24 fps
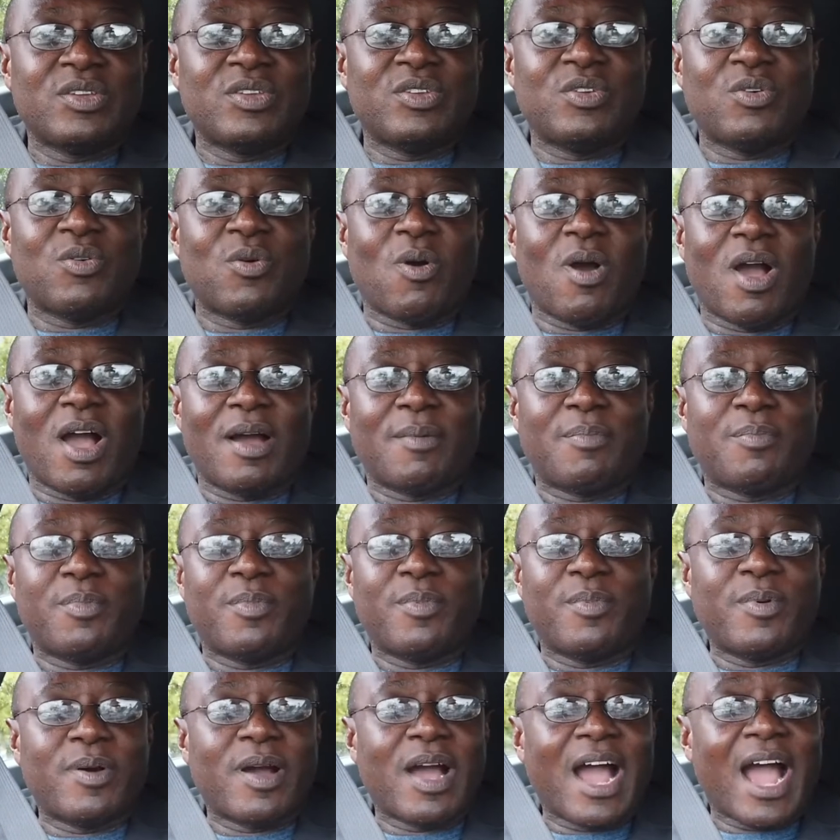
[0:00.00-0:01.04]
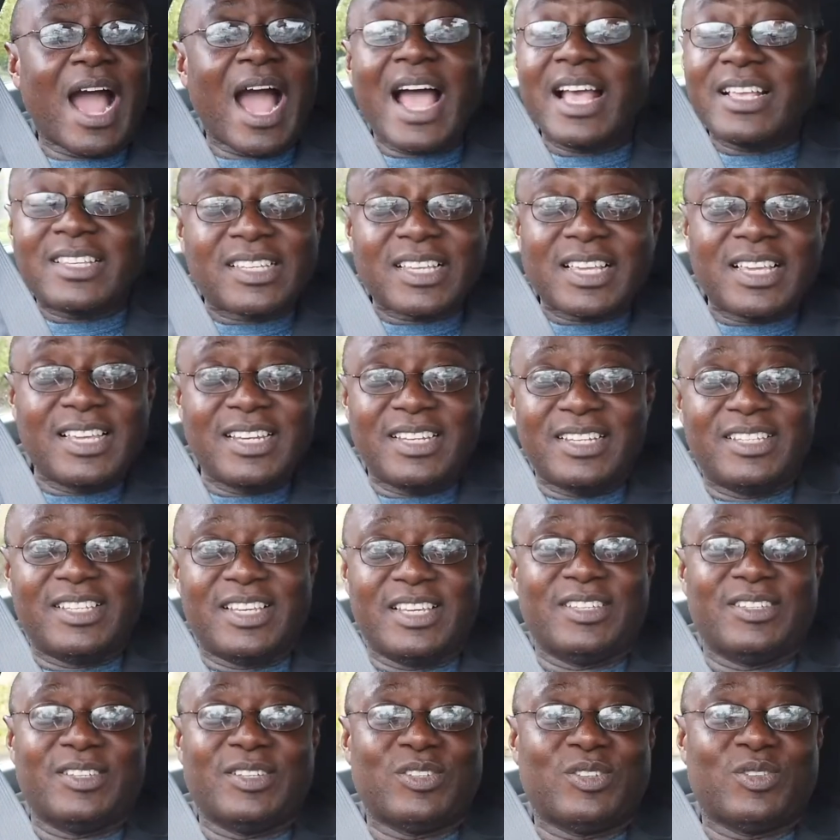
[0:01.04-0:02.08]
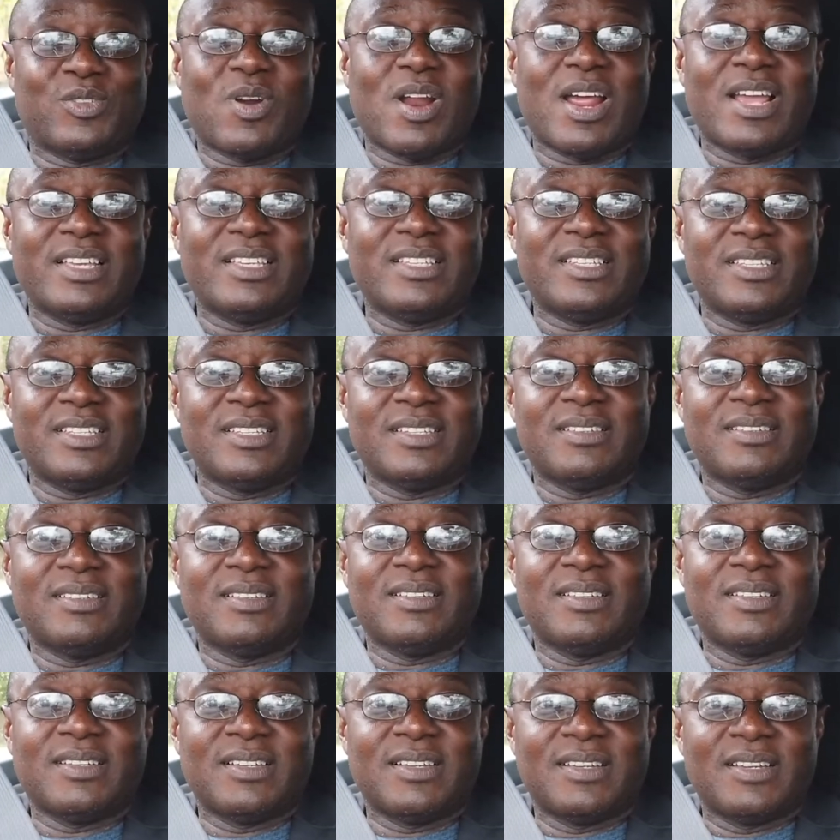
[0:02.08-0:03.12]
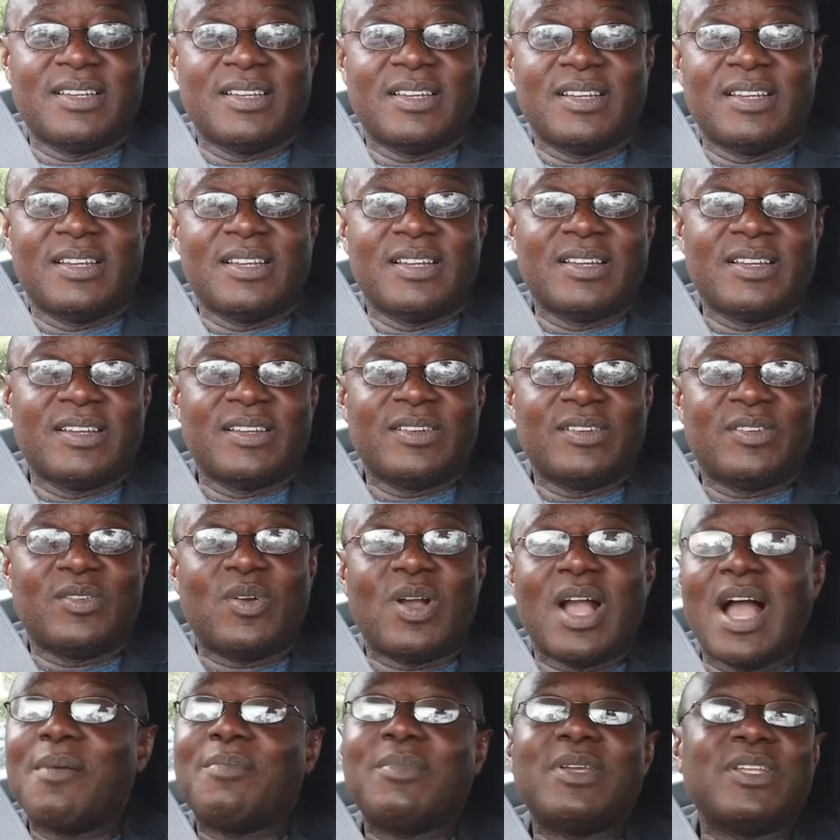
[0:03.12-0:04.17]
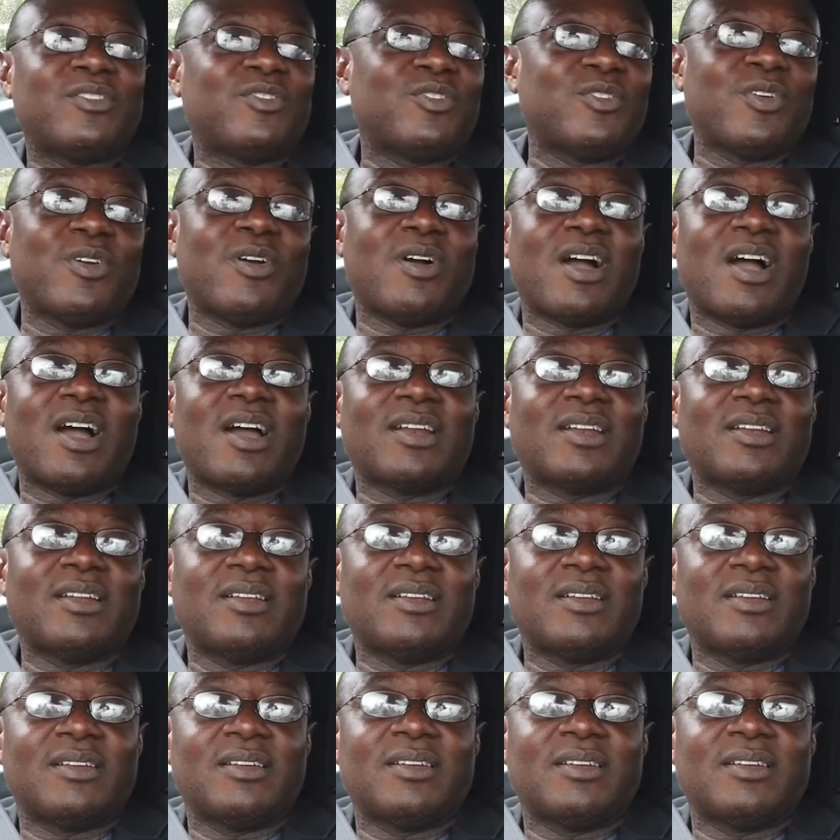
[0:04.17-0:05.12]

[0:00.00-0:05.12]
you are asking Jesus Christ to come into your heart.